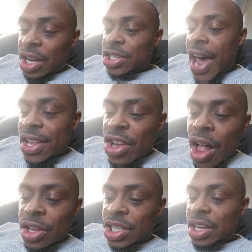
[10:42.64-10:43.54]

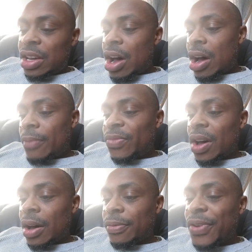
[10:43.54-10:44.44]
technology,
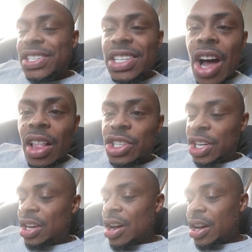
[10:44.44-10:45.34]

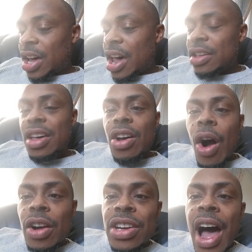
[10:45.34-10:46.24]
physiology, okay,
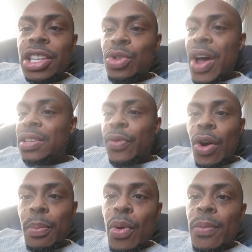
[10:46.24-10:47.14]
are not
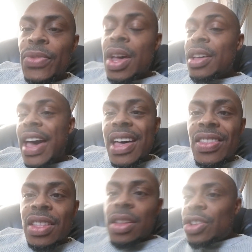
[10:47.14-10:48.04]
transferable
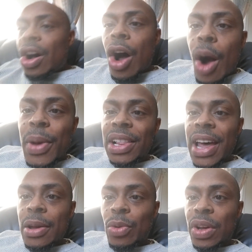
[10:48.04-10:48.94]
in the Aharmic
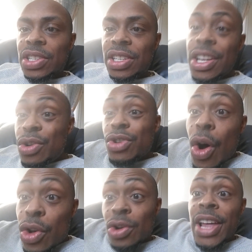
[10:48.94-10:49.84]
language. Then you
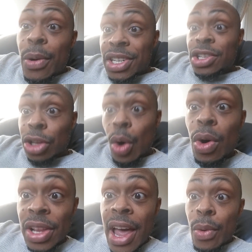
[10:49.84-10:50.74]
know your language is a
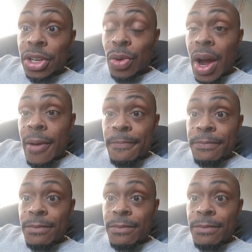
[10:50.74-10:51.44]
lower language, right?